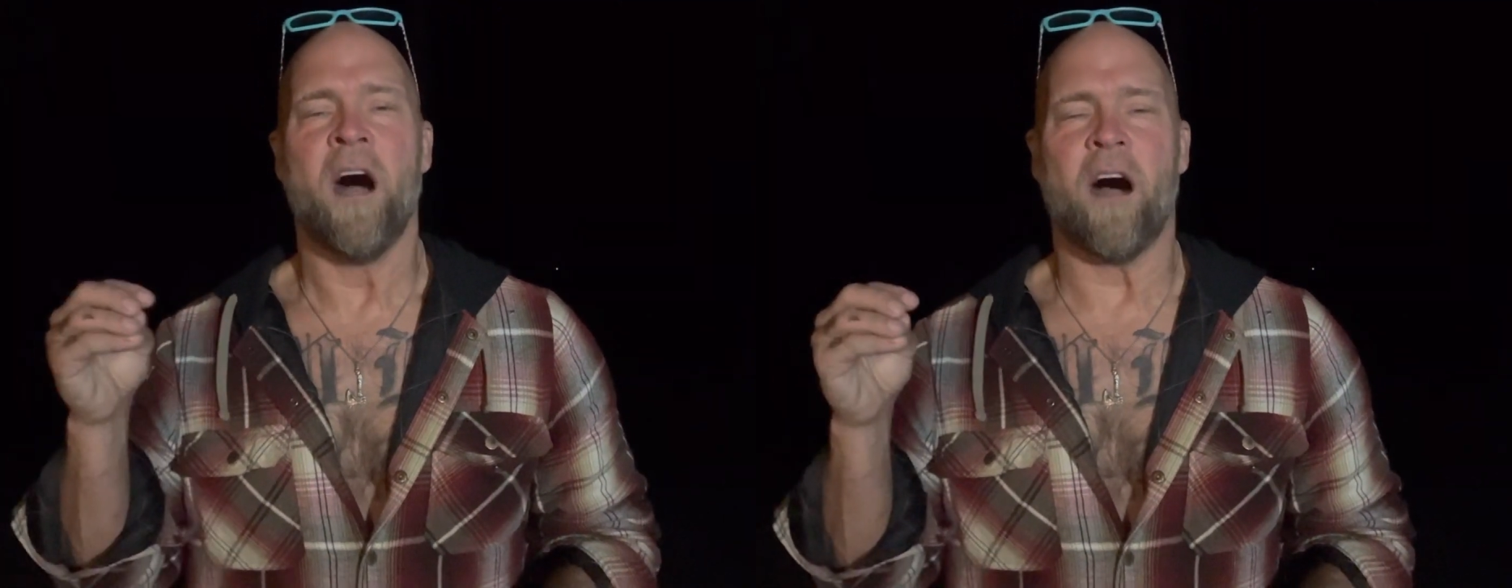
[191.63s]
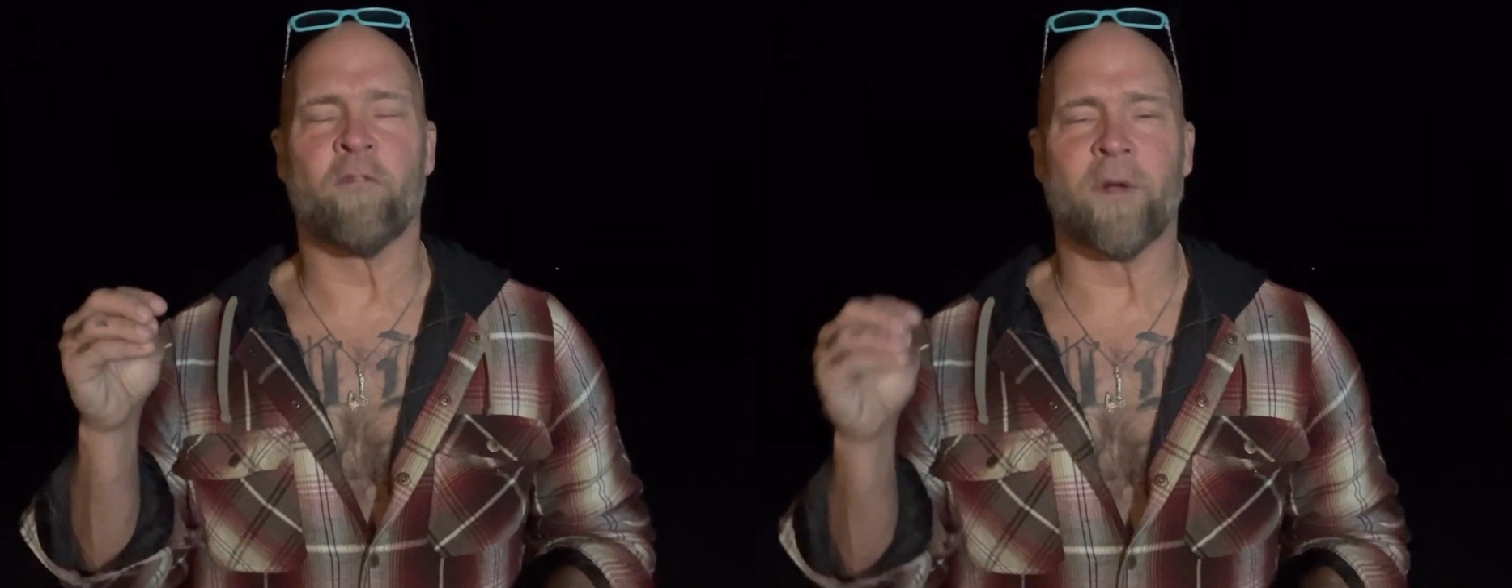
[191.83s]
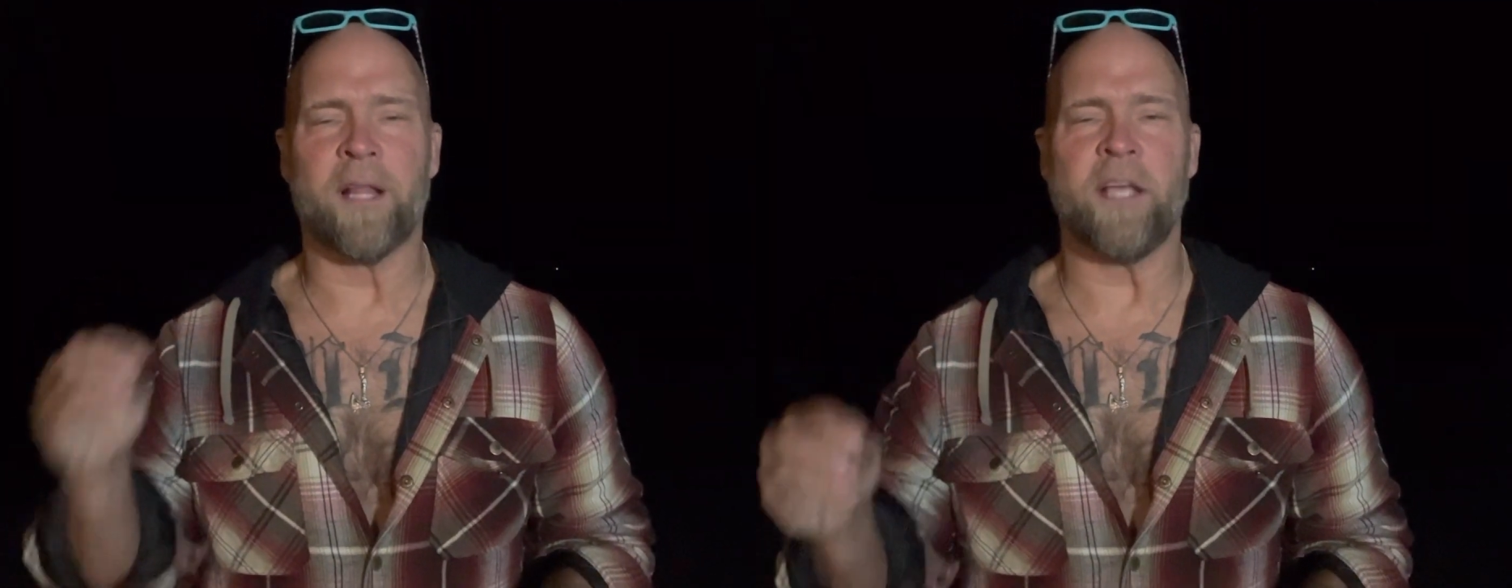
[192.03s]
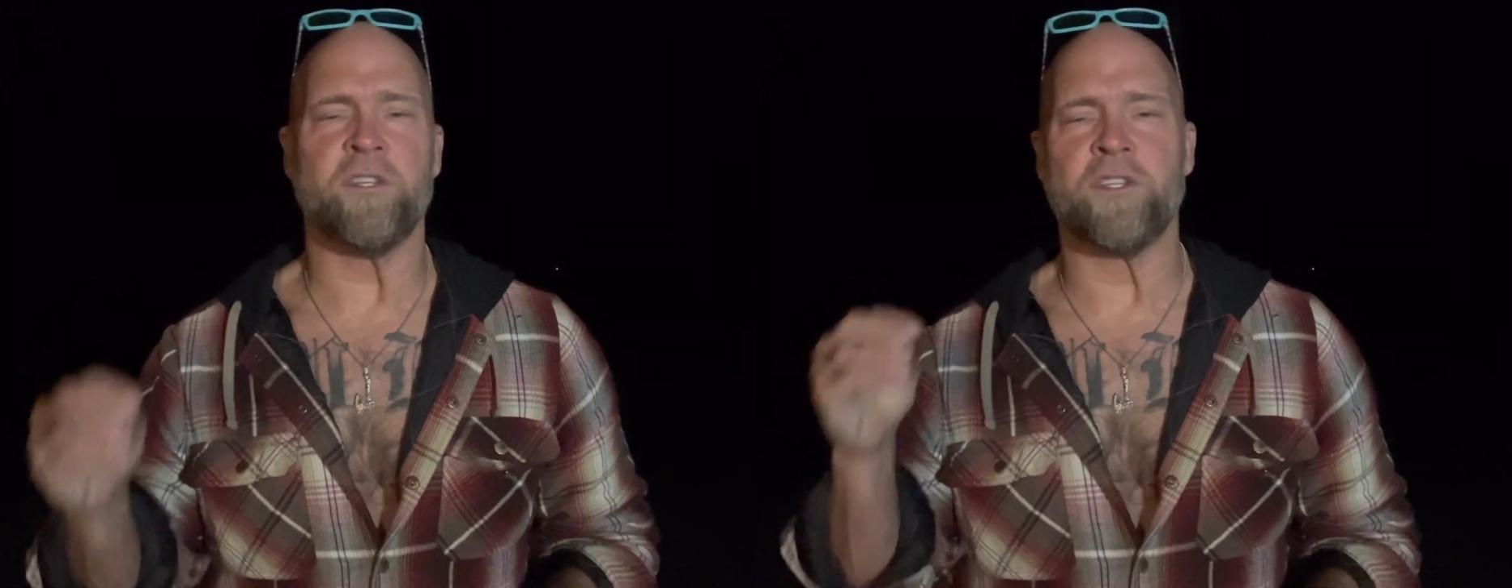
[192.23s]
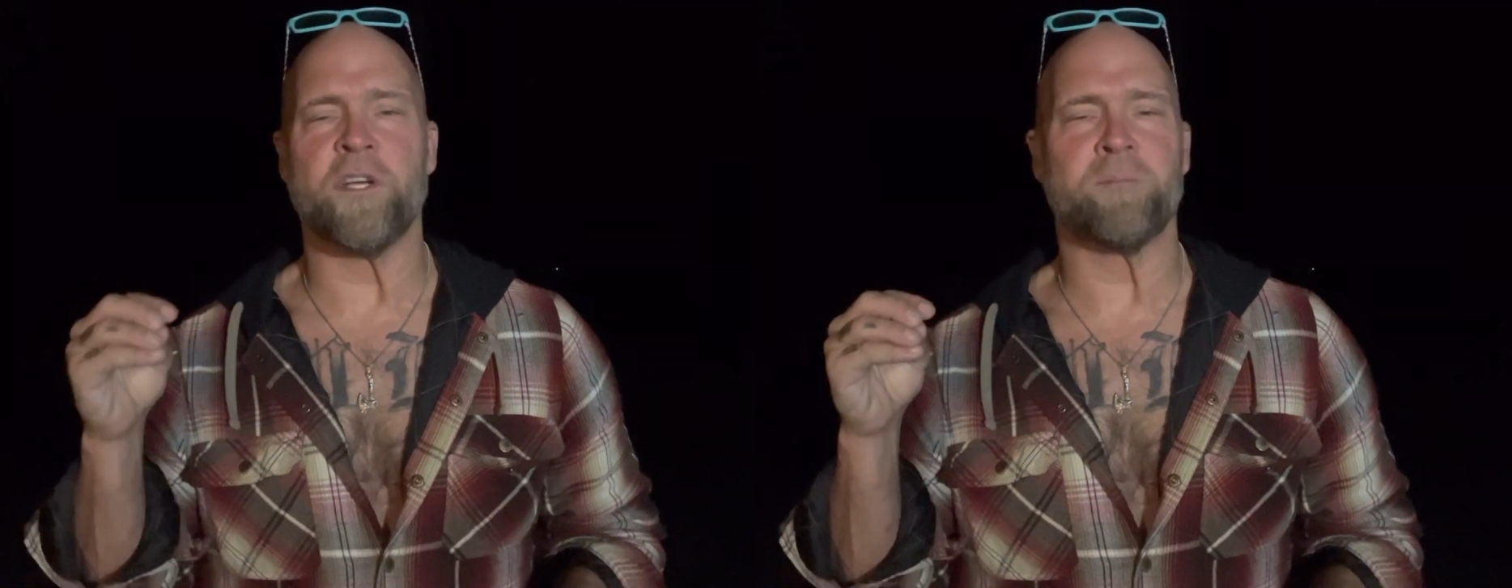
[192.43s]
of
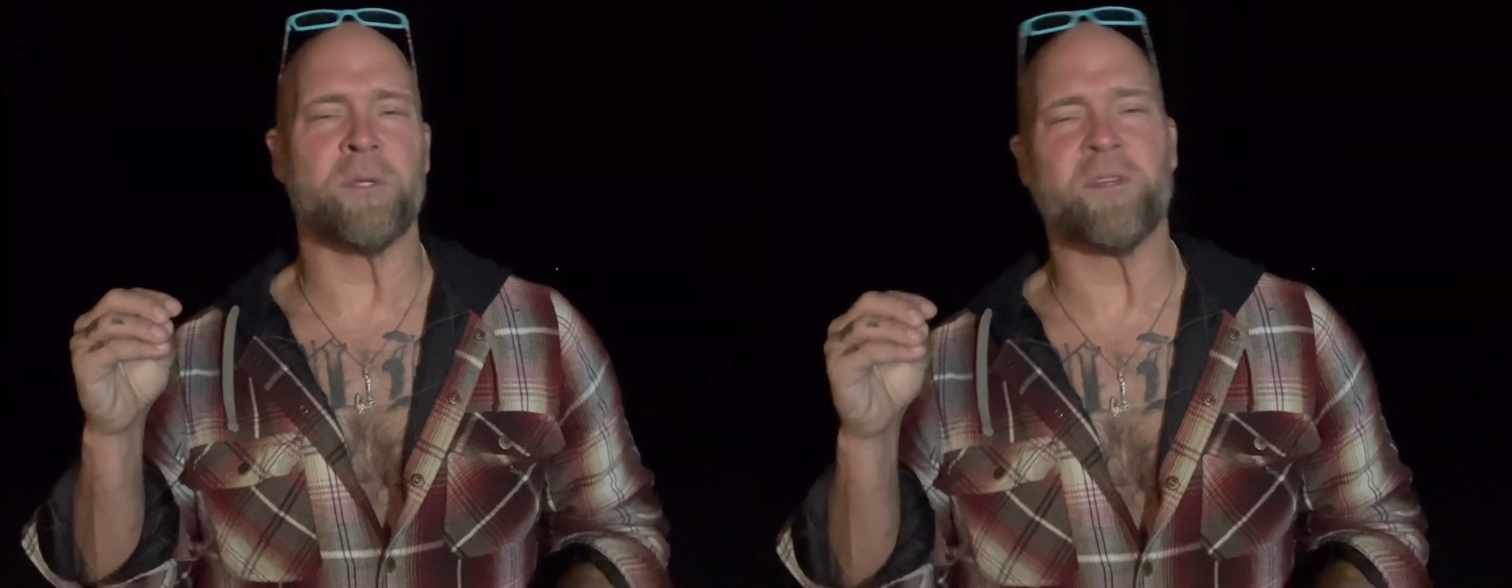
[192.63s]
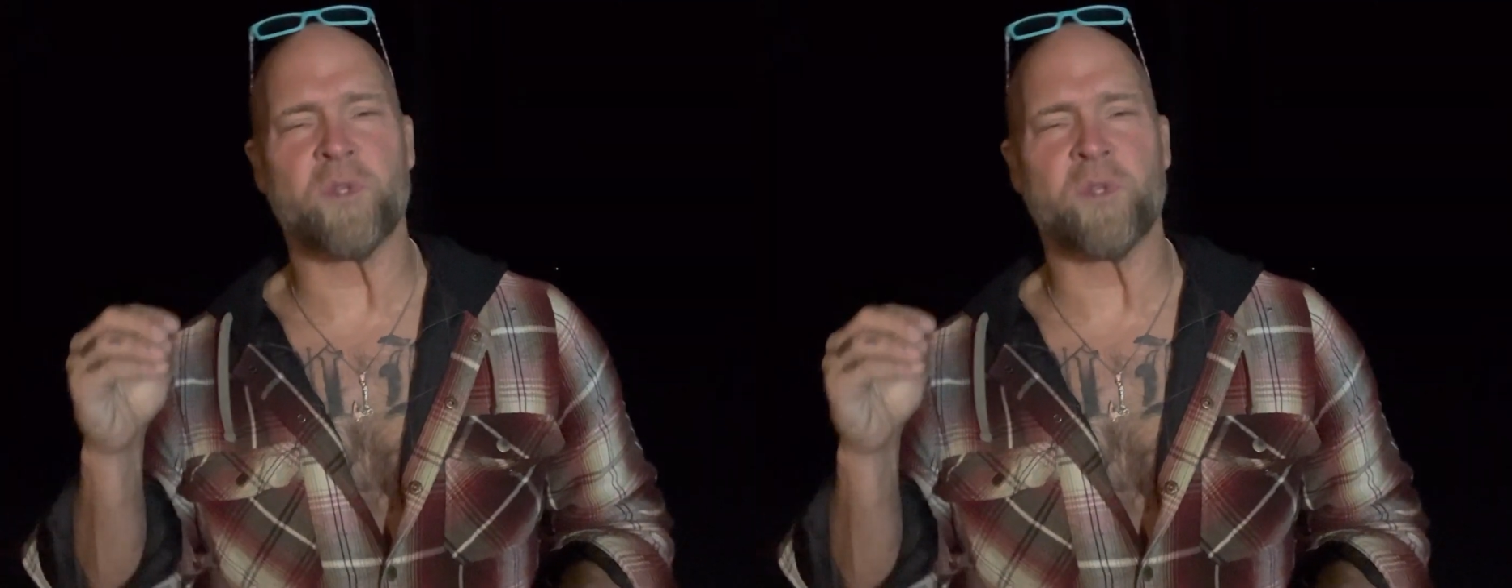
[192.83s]
relationships is